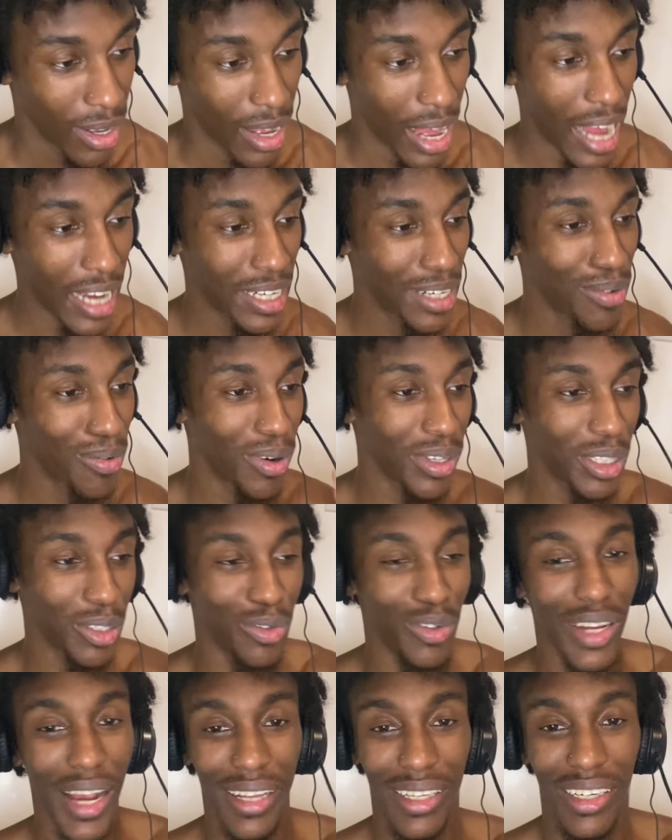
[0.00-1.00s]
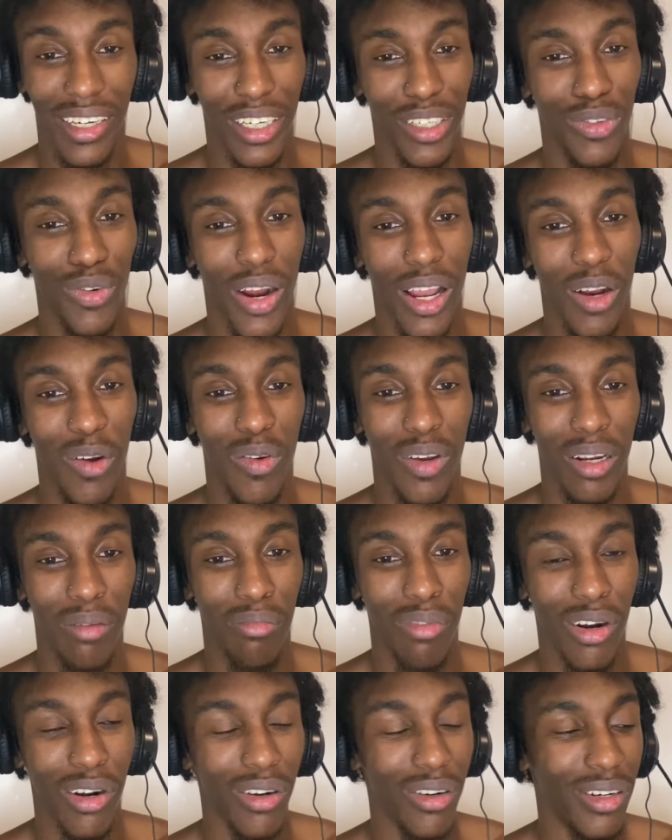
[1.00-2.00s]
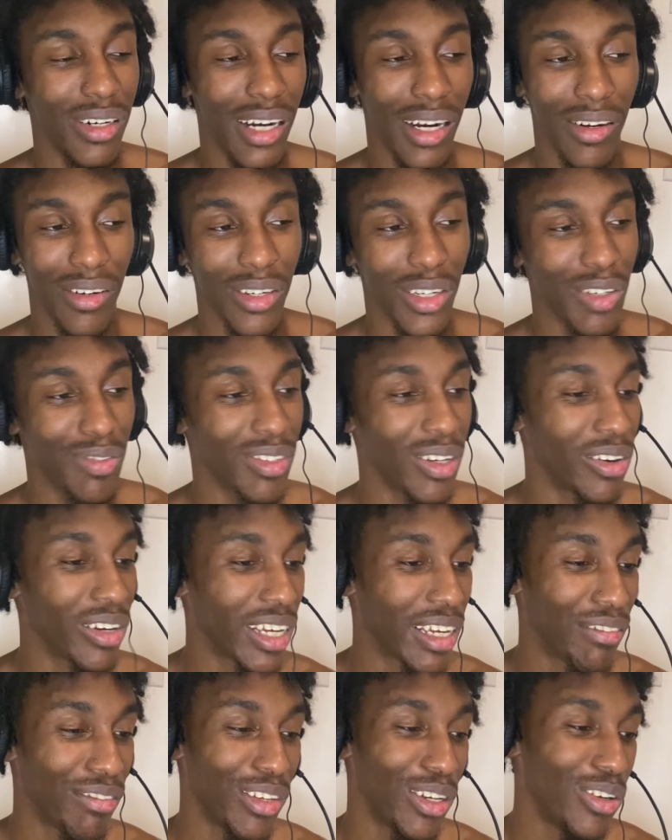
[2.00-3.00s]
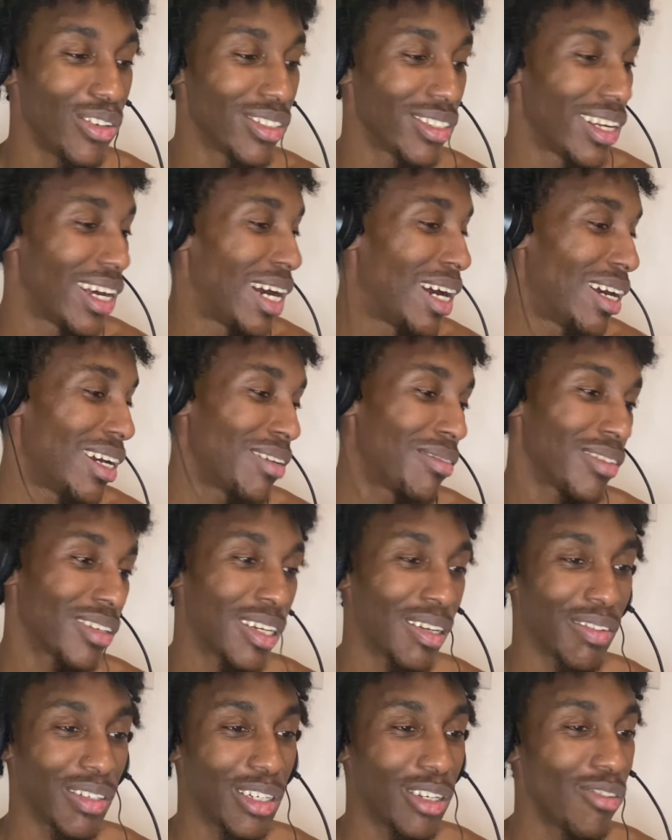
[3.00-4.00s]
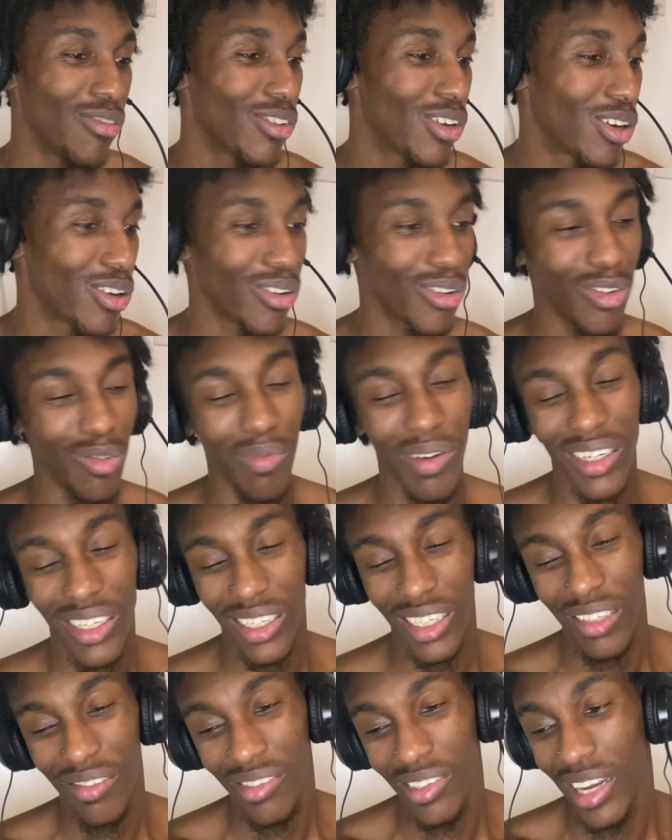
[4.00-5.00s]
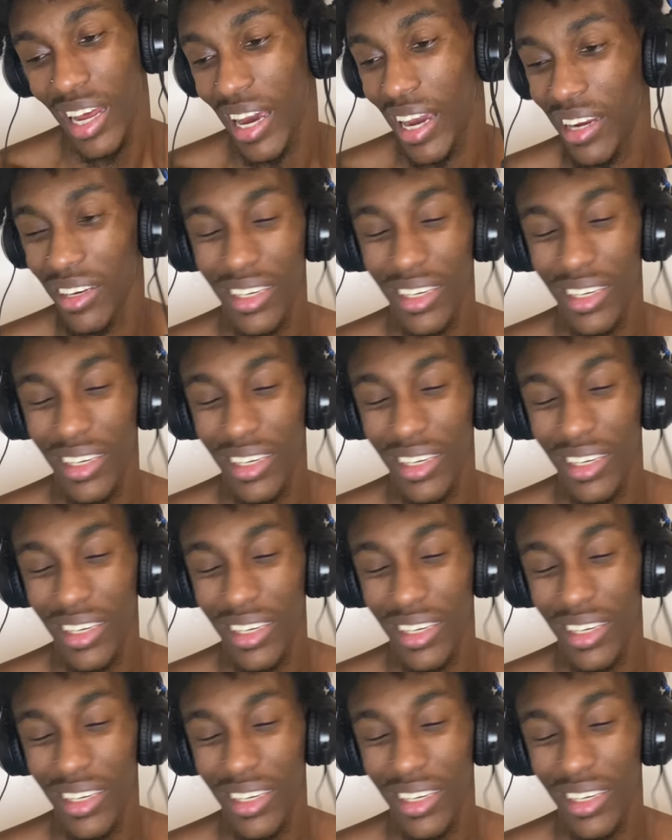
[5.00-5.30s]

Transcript: I just want to react to this right quick, bro. I don't know if it's gonna get views or not. Could it do cool? Make sure you leave a like.